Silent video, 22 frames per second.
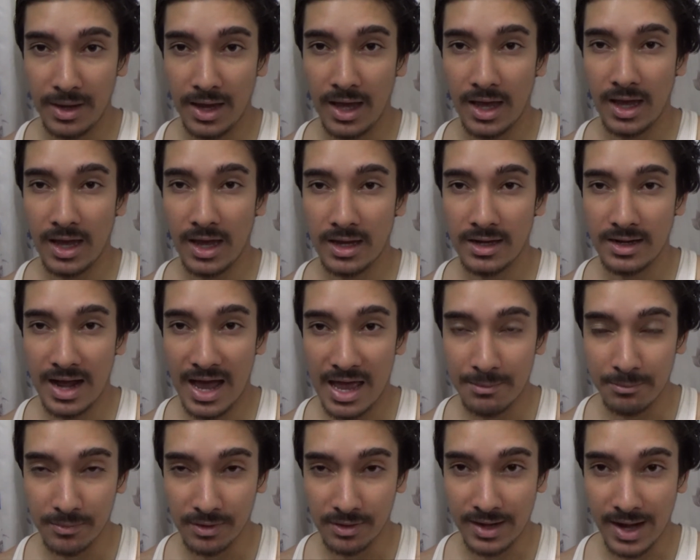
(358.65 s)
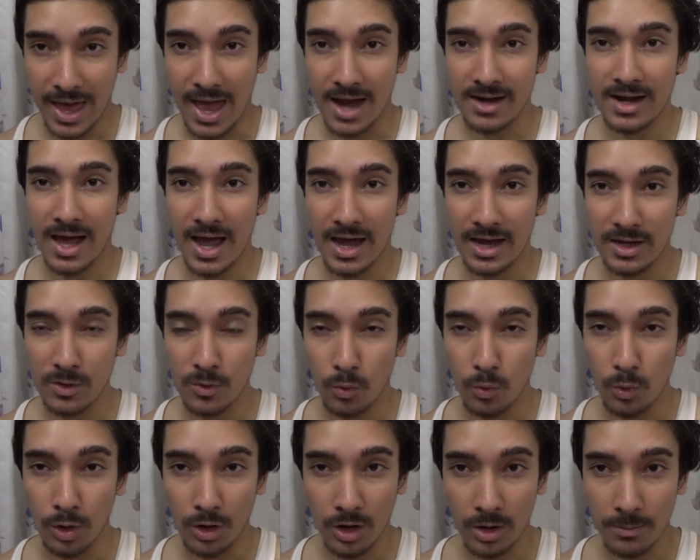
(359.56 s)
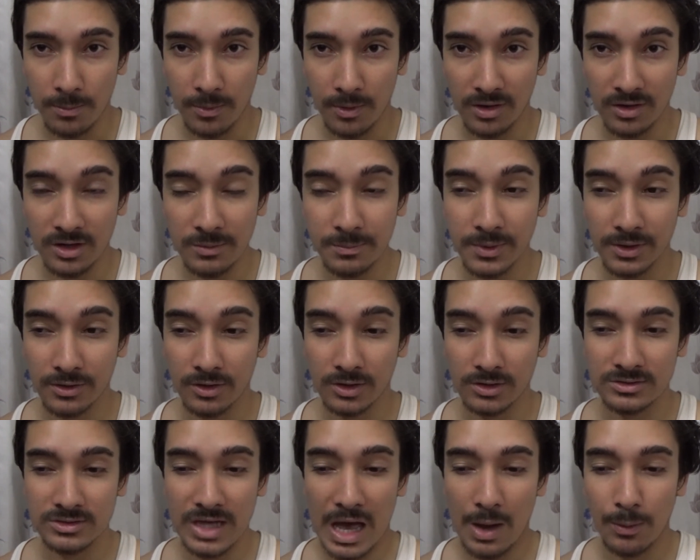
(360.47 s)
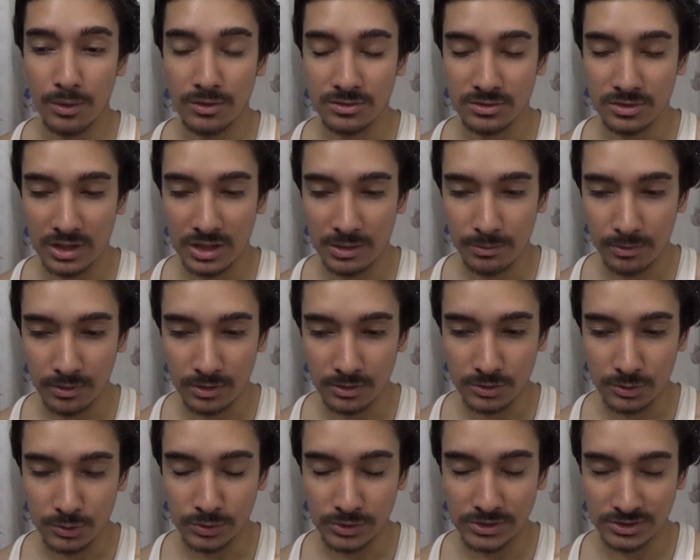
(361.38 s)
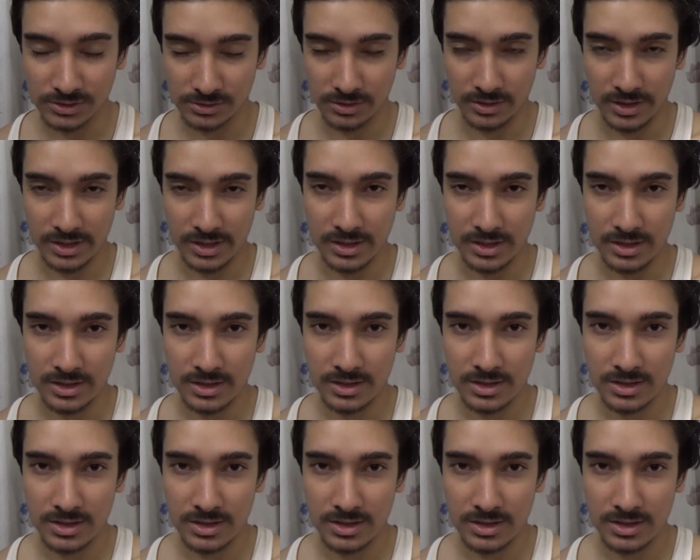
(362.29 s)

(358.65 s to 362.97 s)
and I am glad I woke up early because I was able to study